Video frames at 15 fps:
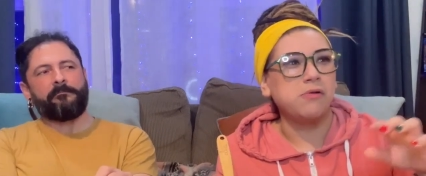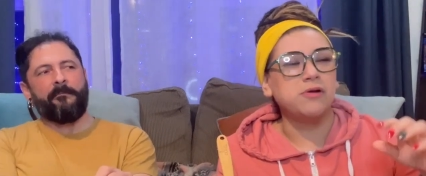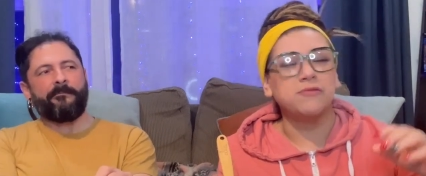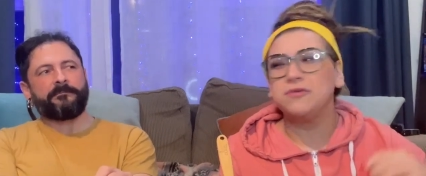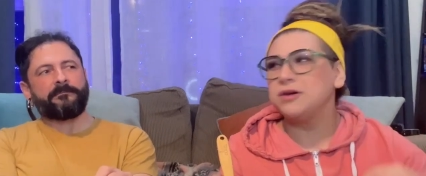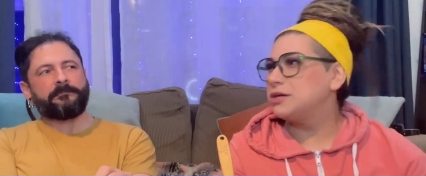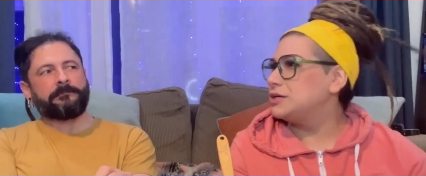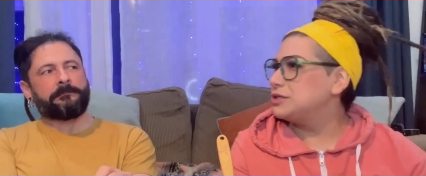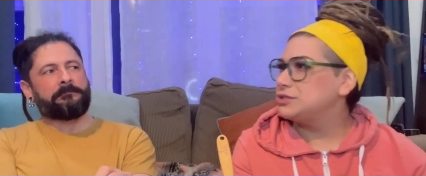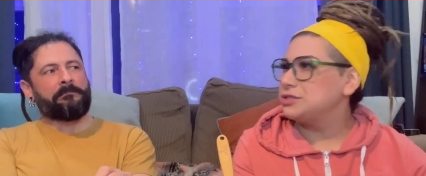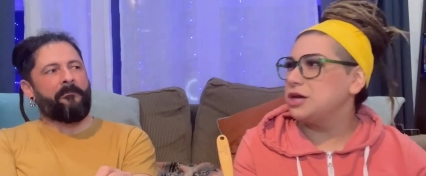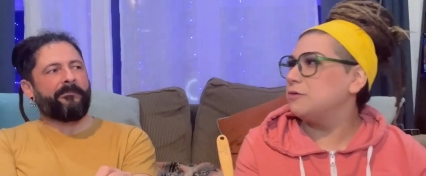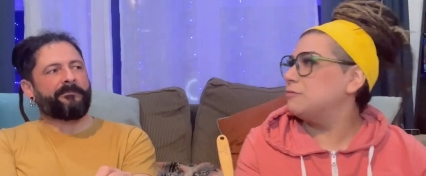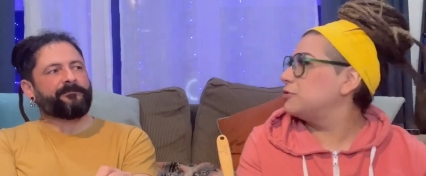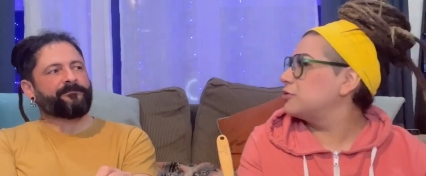Speaker 1: know if I can get
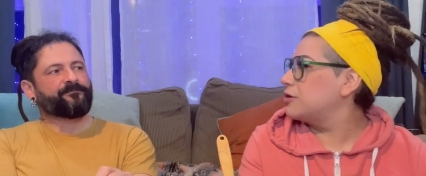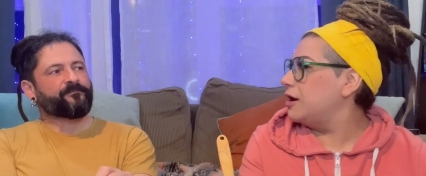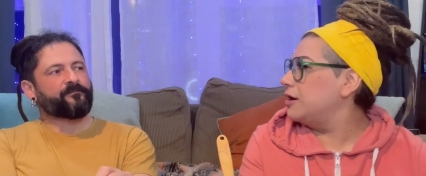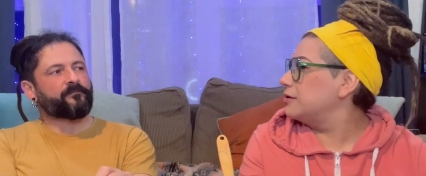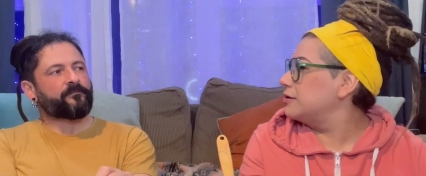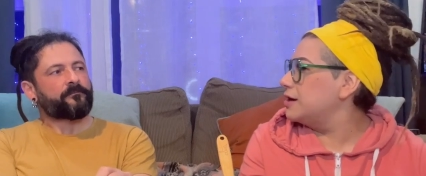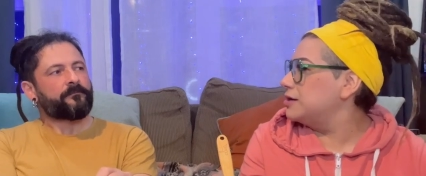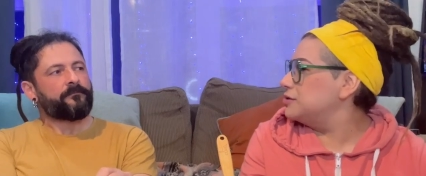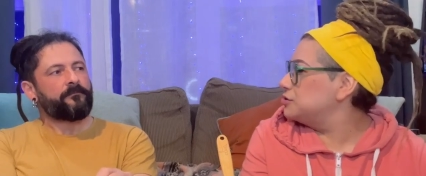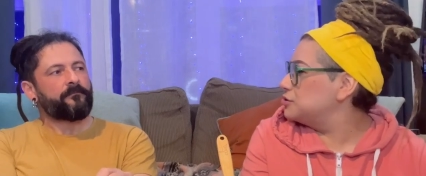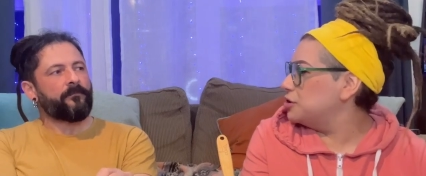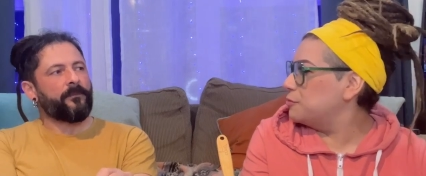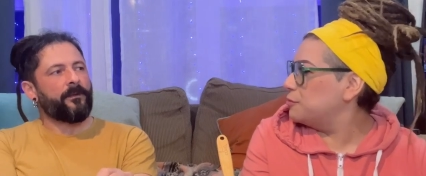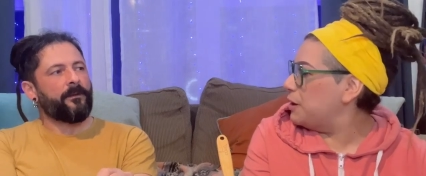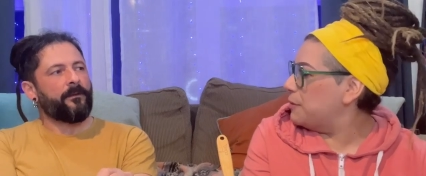down with cotton candy
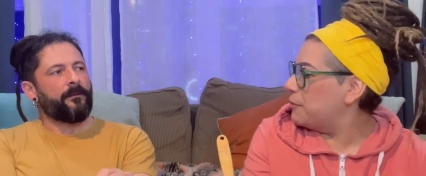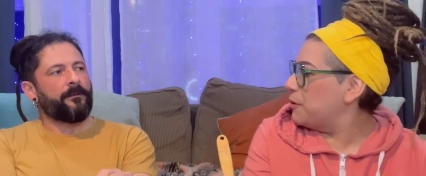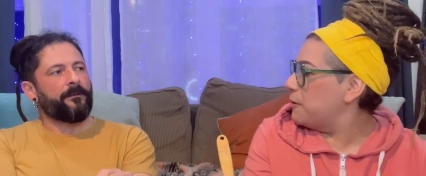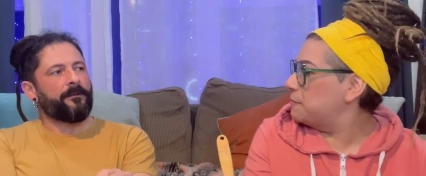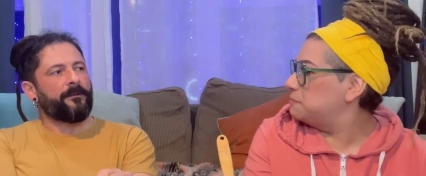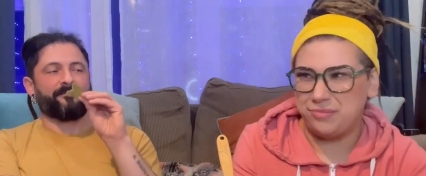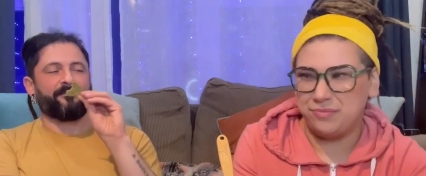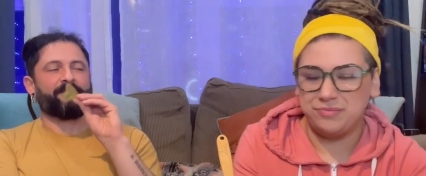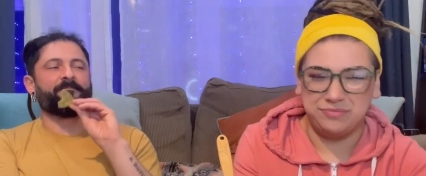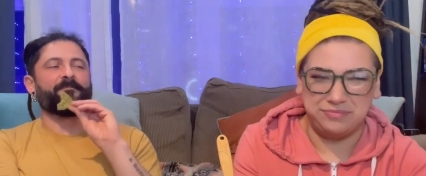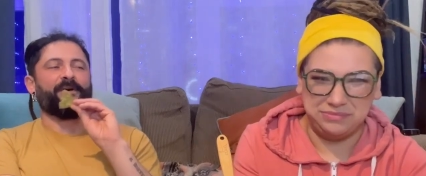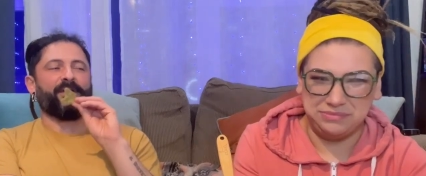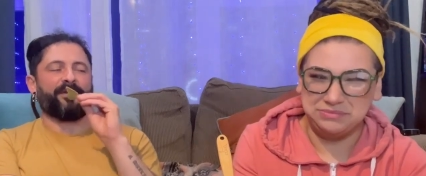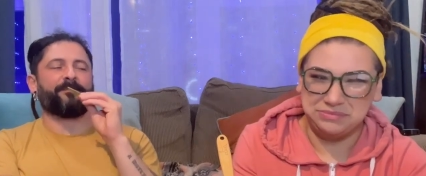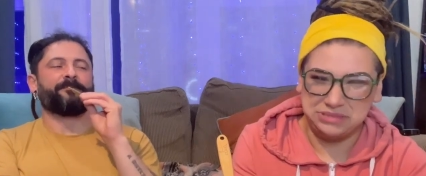toilet paper.
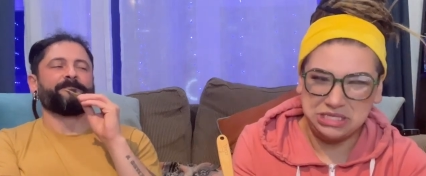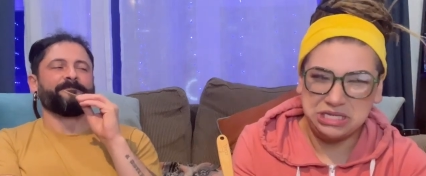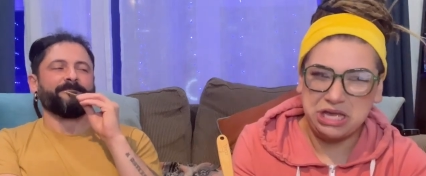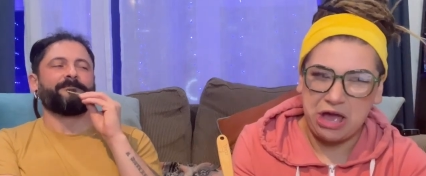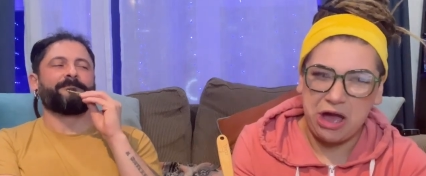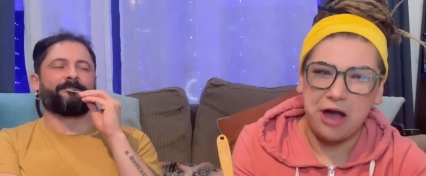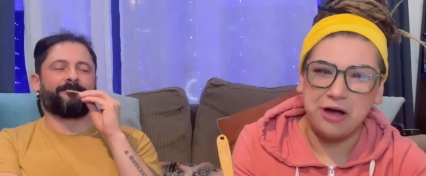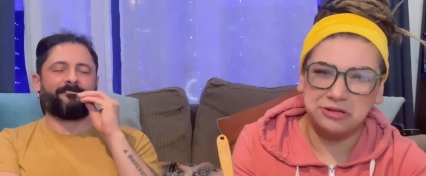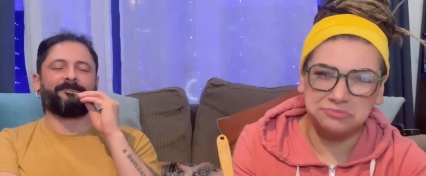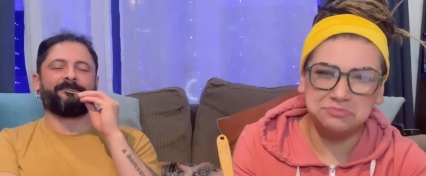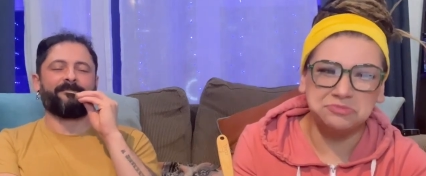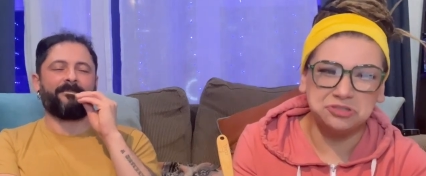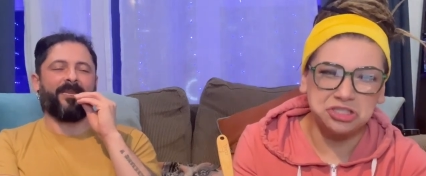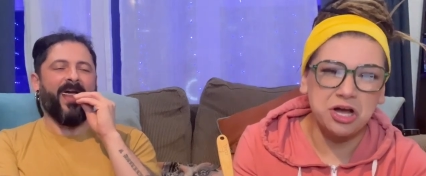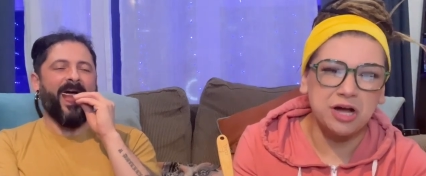Book. Yeah,
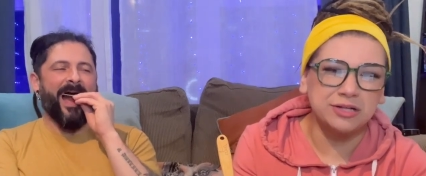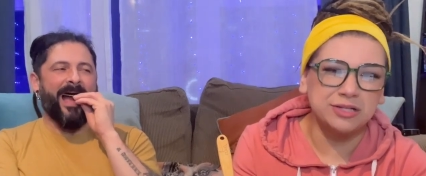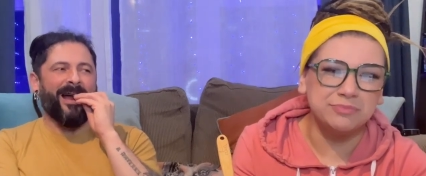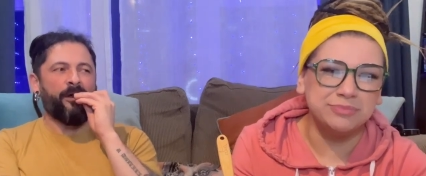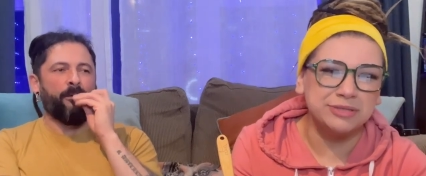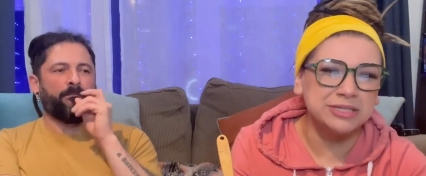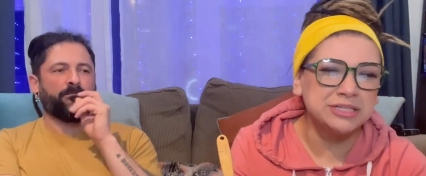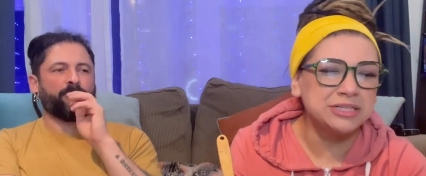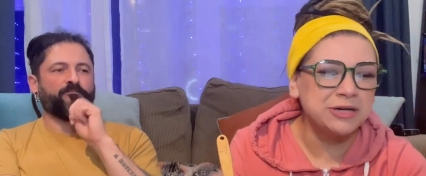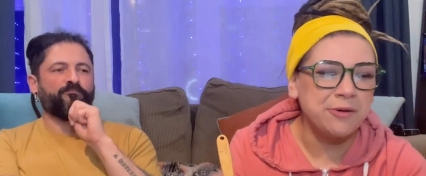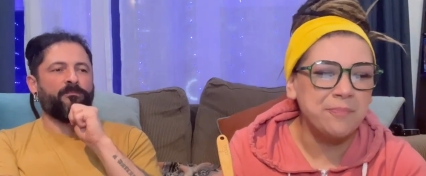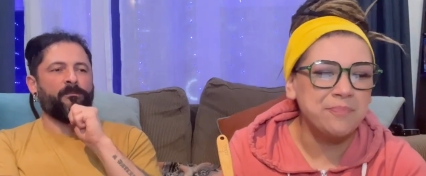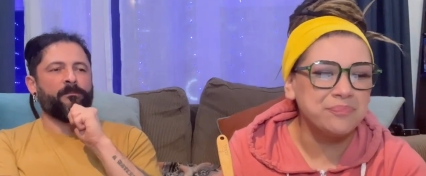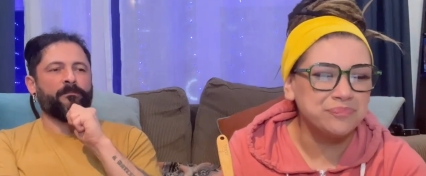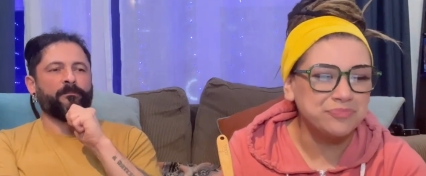chocolate book.
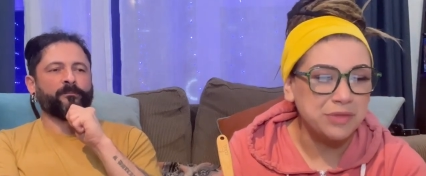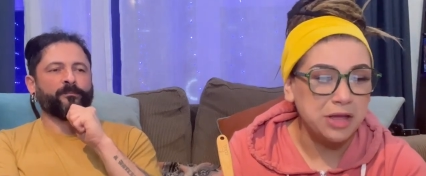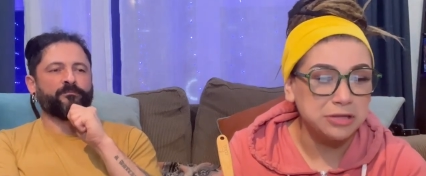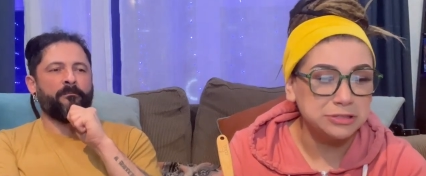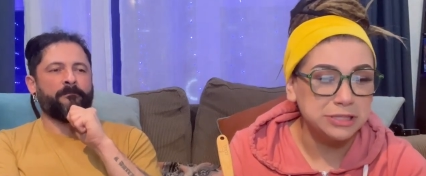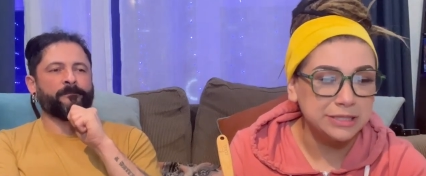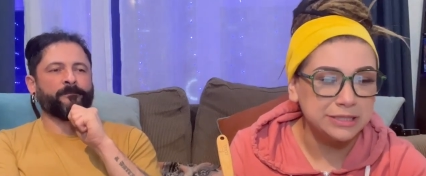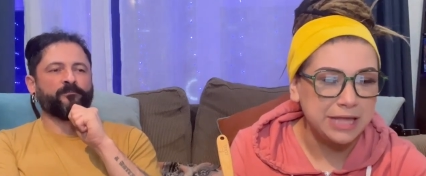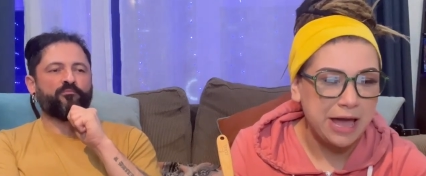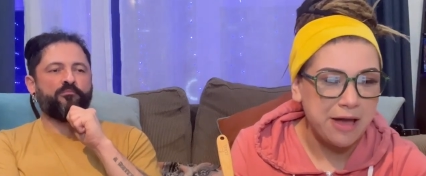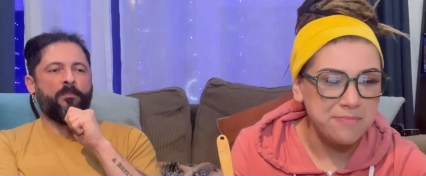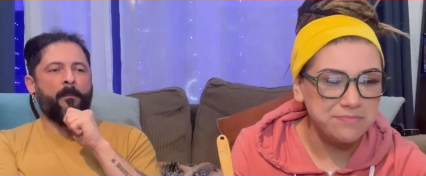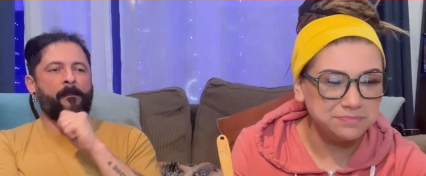I'll take that.